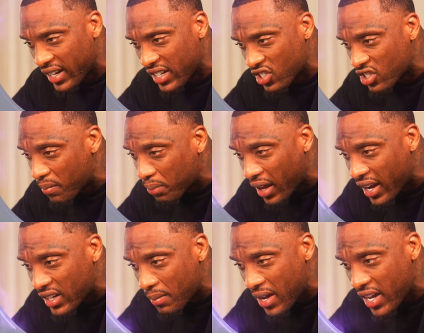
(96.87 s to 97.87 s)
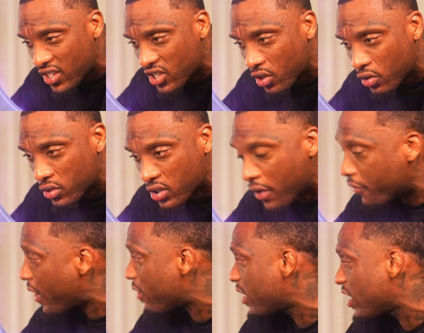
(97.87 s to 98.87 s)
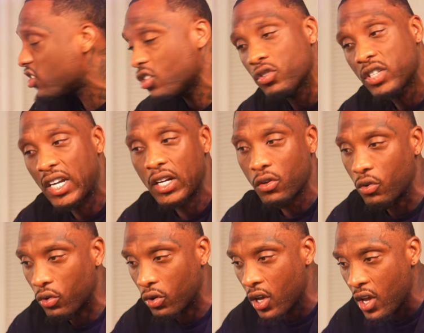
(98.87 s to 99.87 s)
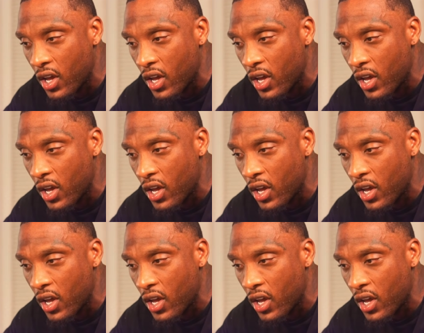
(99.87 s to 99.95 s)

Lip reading: These are supply and demand zones, a foundational technical.